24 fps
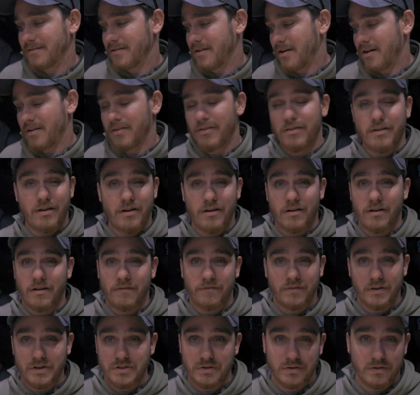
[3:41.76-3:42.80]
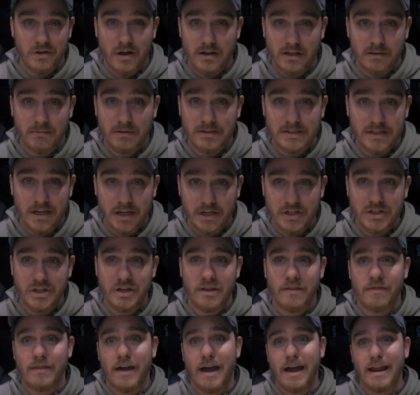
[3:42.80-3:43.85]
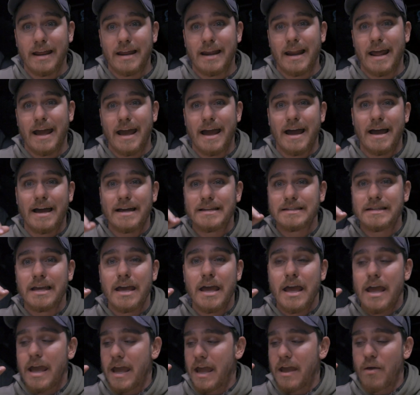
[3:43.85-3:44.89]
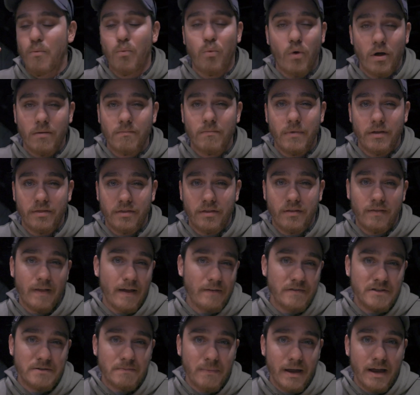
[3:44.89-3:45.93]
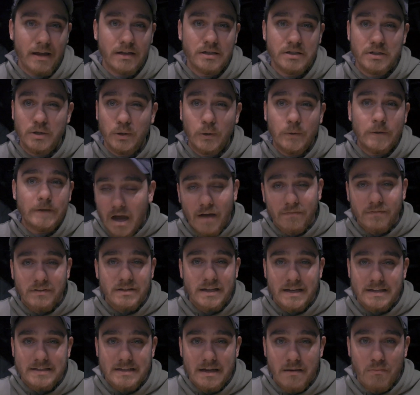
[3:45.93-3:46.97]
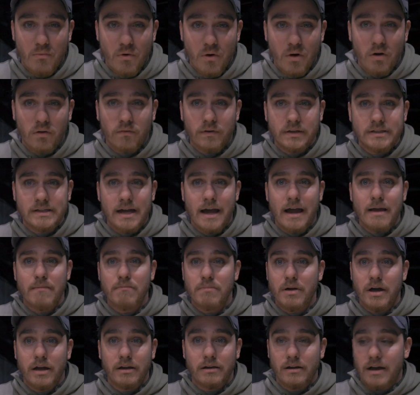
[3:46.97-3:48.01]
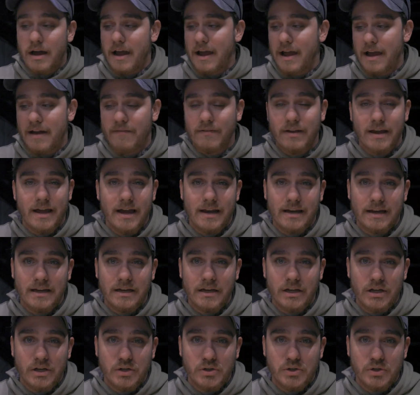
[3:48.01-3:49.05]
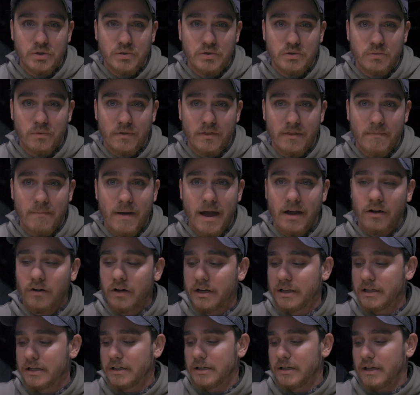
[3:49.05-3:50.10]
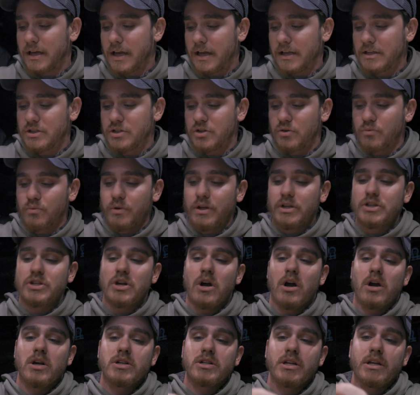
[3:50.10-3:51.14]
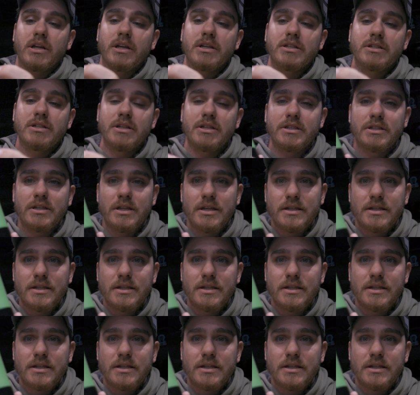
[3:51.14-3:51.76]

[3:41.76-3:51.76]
on their official documentation that it has a 1-month lifespan. So I'll have to test that more over time, but I haven't had any issues with the battery. And to recharge it is just